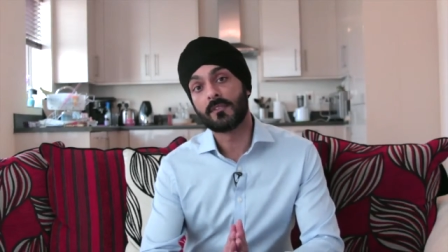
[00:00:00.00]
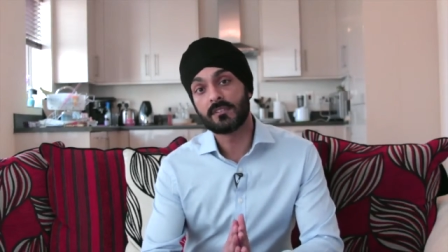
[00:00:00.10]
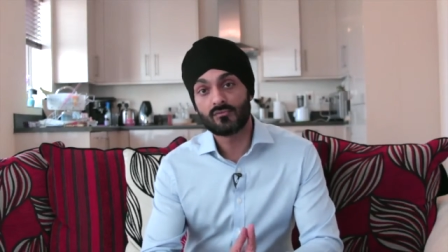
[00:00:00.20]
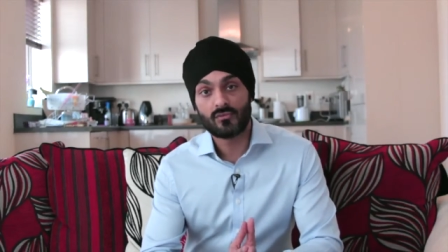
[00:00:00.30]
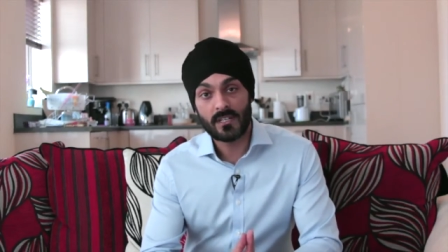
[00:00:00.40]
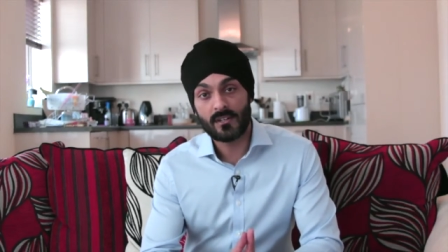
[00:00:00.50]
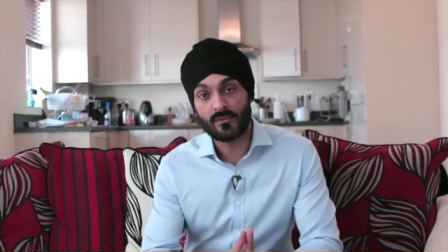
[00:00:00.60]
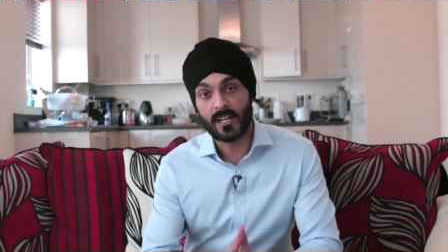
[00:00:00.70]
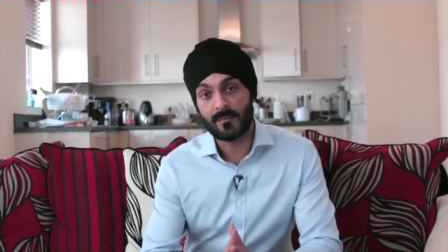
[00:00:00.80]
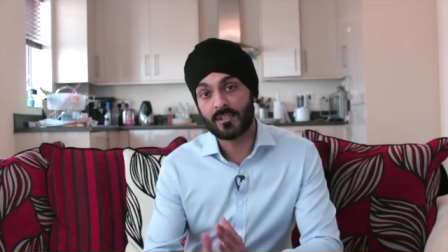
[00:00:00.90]
This is really
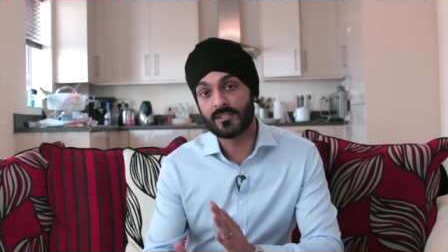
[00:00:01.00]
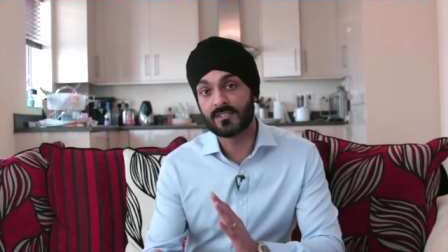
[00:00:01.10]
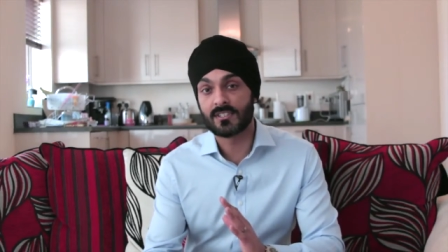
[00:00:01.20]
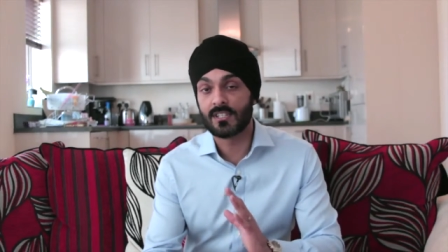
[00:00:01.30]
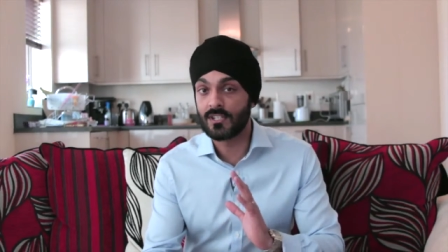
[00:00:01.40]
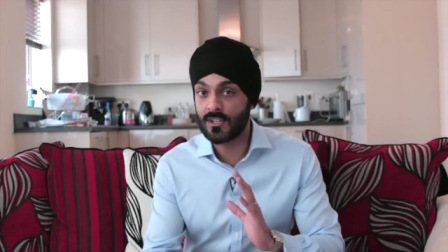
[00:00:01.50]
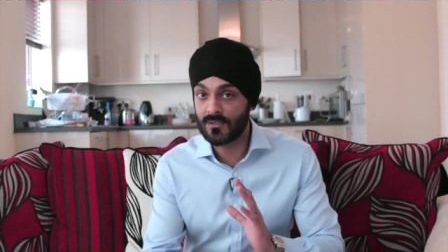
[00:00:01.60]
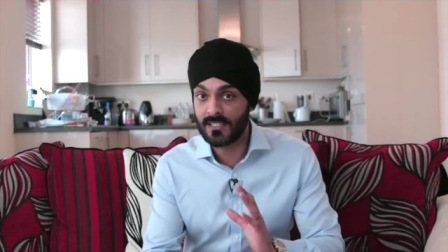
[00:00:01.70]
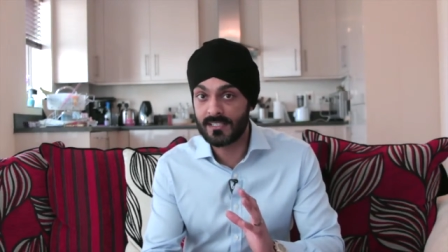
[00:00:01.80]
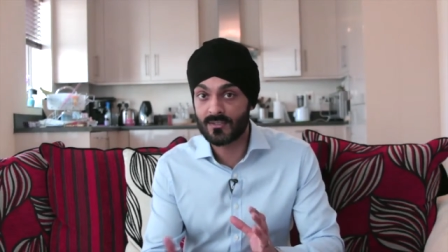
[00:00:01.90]
great because you
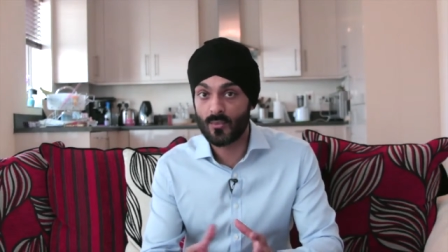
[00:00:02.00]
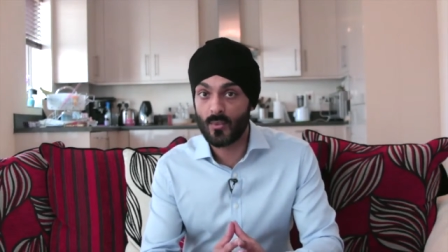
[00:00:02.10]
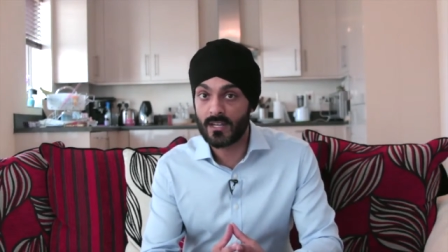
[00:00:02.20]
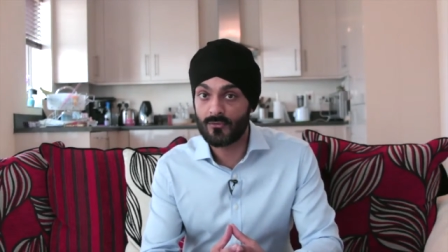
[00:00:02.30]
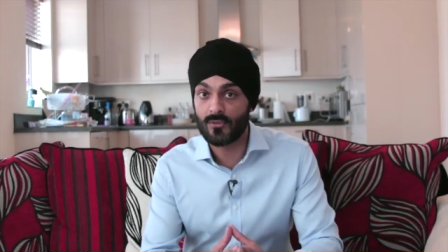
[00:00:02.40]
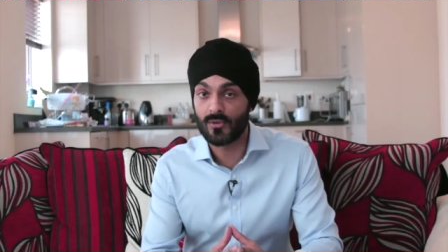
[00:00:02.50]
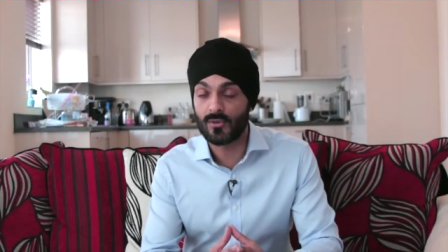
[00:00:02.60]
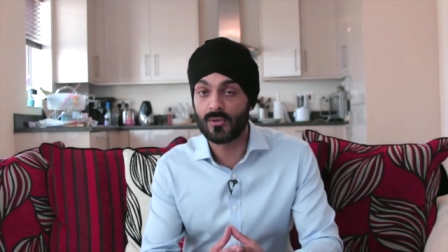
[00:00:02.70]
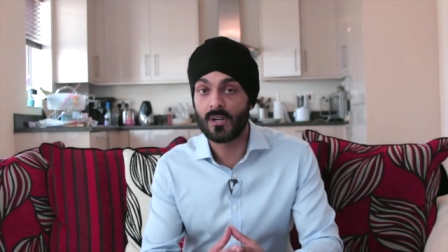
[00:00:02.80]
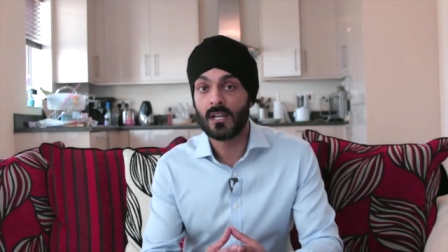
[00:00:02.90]
don't need to wait
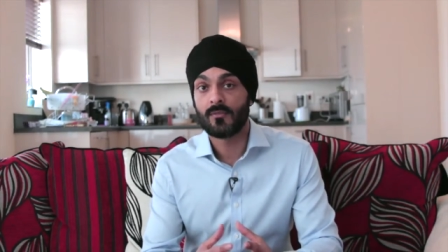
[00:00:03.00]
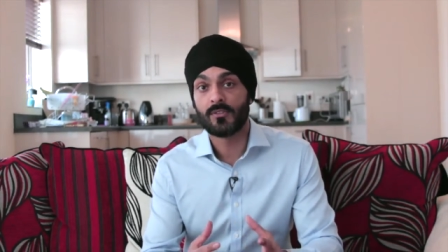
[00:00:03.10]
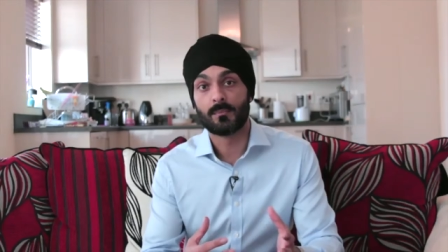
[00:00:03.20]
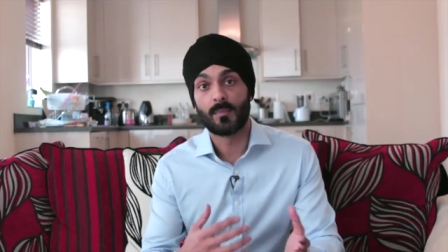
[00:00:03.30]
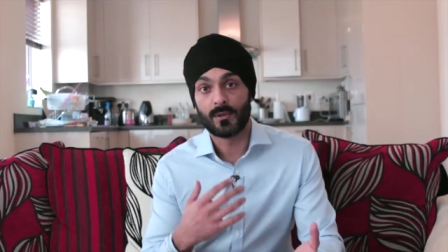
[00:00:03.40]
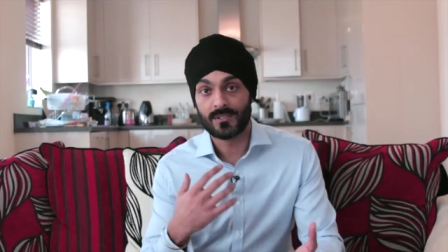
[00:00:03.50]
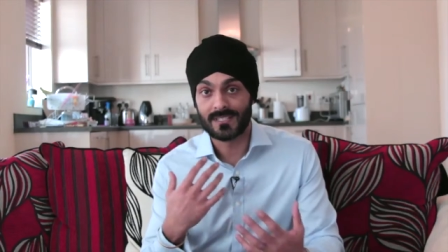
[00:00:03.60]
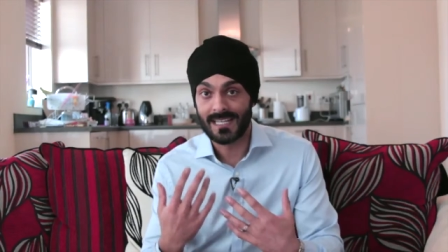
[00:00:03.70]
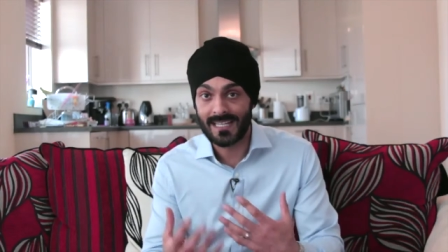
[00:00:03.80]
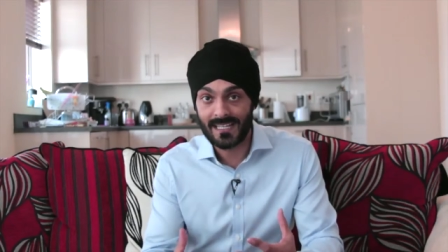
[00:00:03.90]
for the bone
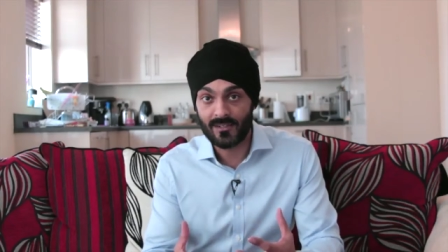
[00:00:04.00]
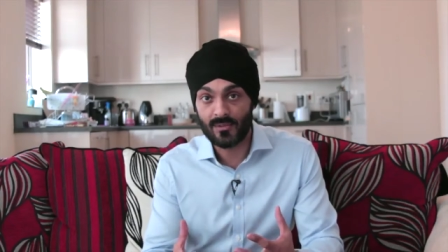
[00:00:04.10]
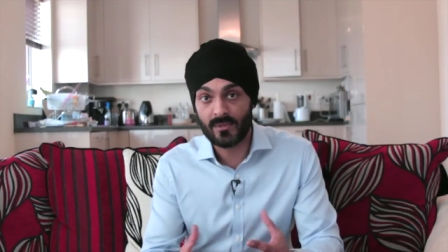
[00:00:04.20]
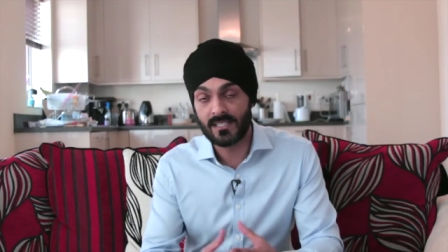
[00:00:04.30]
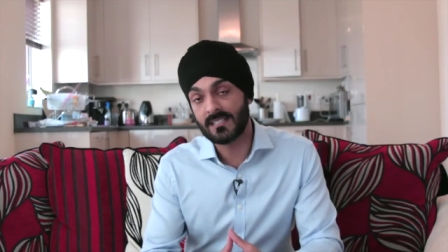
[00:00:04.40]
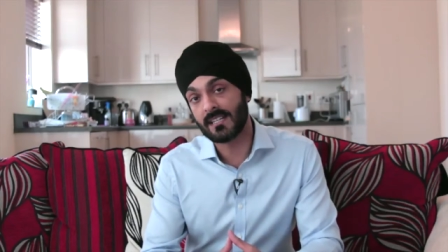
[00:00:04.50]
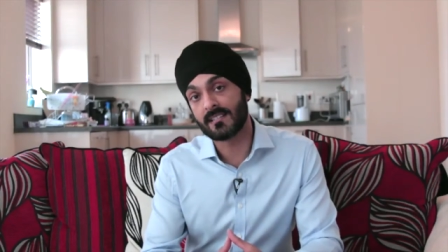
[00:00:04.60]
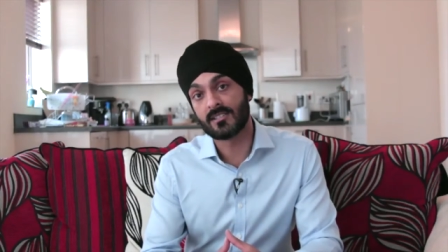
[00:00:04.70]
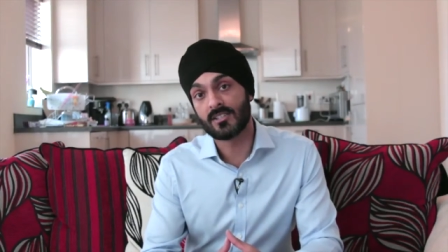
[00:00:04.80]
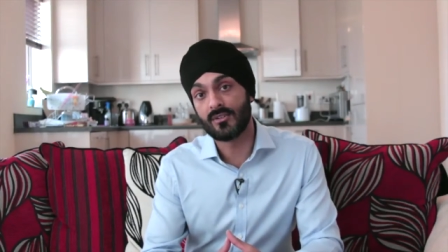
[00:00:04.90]
to heal when you take
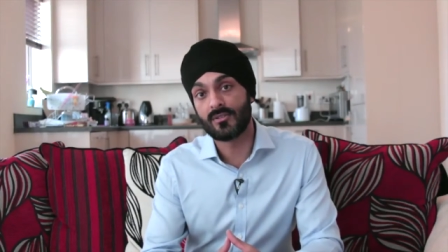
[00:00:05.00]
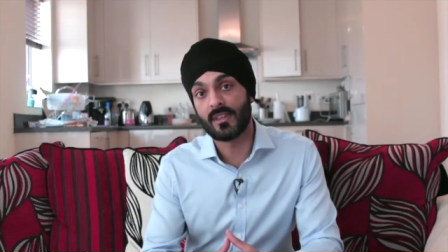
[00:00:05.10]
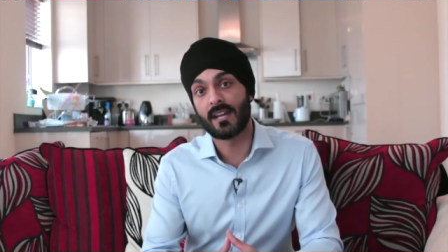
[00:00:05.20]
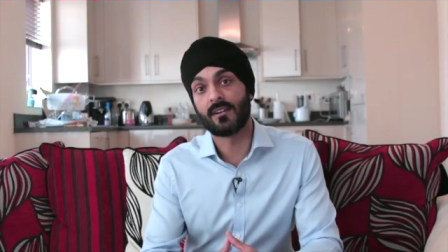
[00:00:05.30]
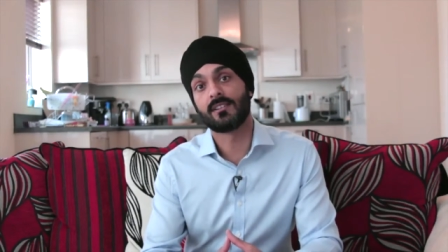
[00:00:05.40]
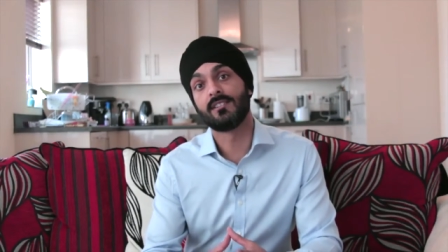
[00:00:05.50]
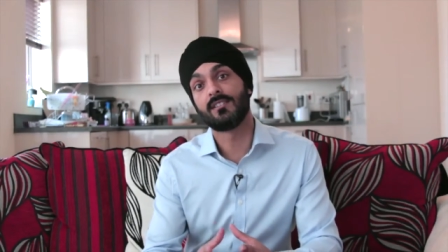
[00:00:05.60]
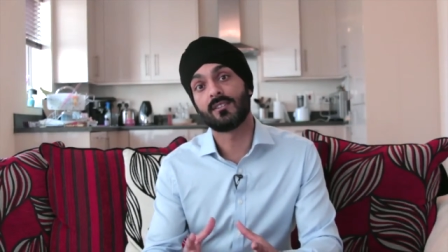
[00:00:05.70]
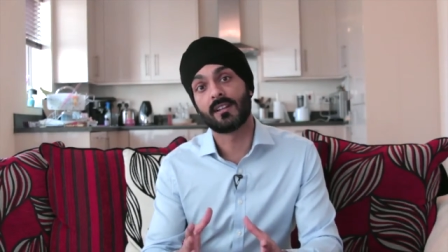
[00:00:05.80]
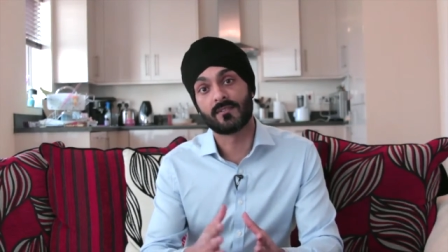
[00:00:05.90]
the tooth out, and you
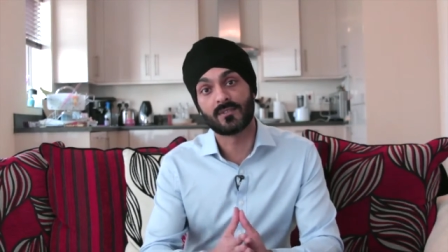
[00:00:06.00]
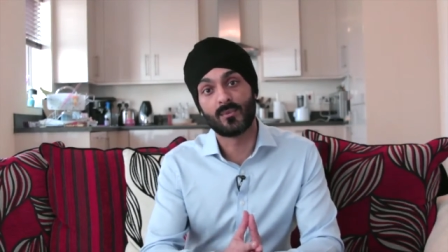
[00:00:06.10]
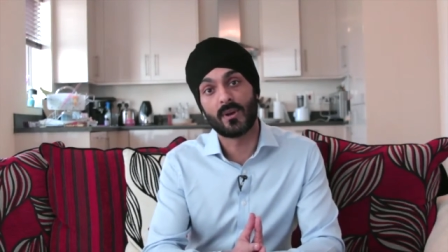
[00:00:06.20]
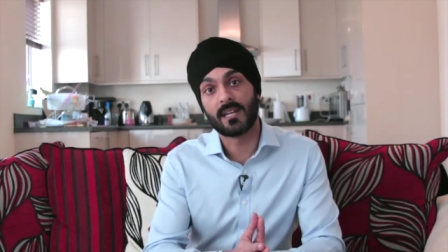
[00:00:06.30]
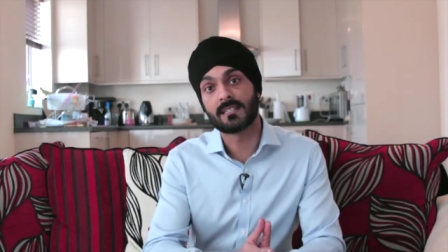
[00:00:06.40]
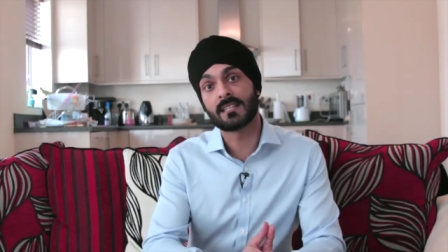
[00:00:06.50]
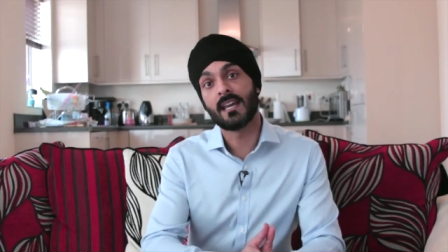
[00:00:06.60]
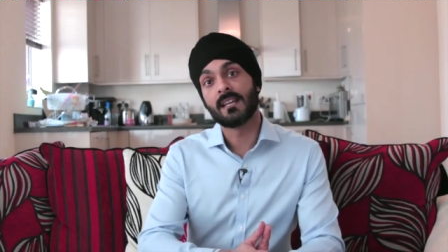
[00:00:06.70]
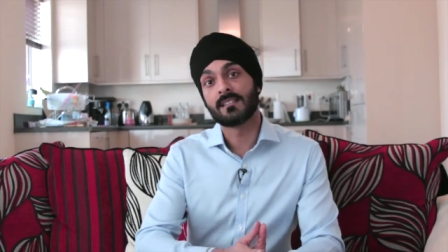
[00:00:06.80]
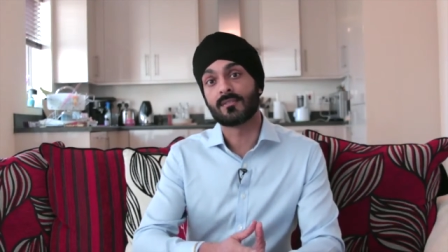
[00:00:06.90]
don't have to wait
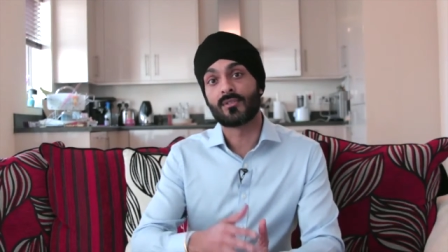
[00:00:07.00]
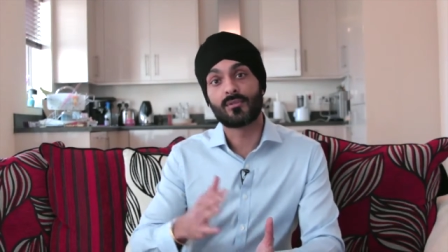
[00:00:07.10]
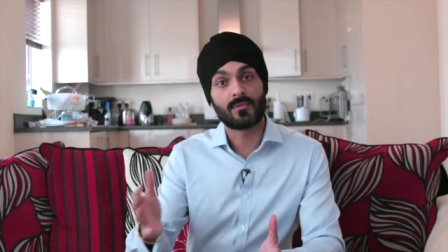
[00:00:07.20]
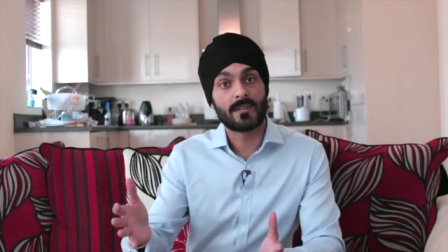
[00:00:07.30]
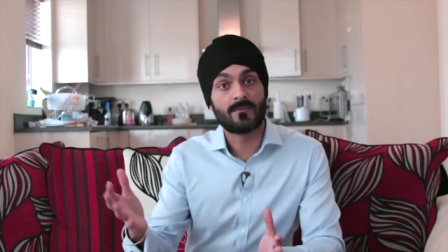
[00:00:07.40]
sort of 3,